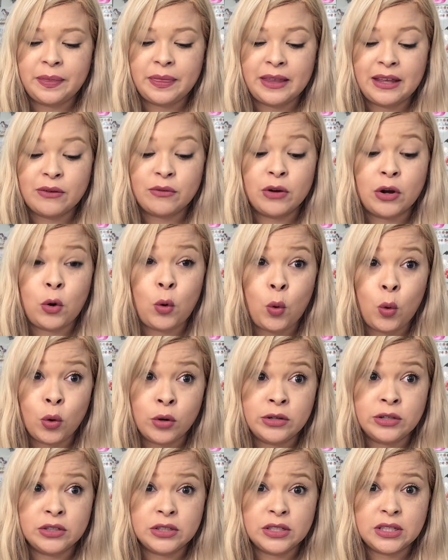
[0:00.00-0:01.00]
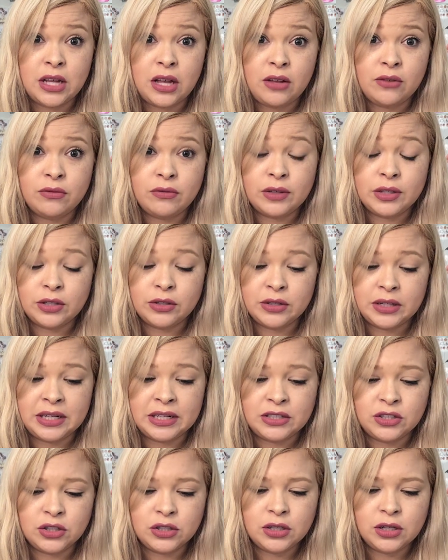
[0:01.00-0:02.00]
and record yourself with your
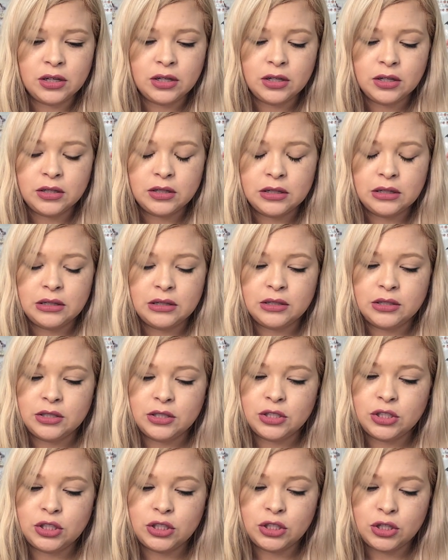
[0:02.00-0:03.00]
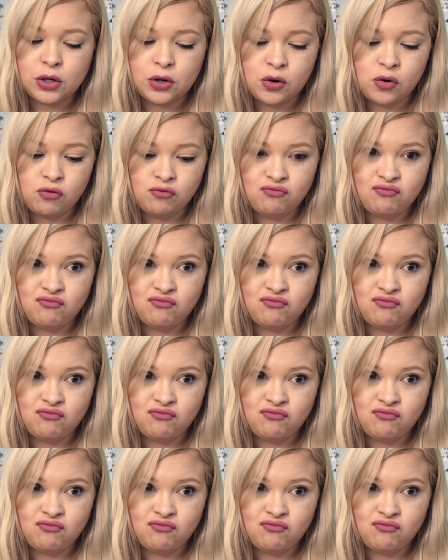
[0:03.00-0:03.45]
answer. So,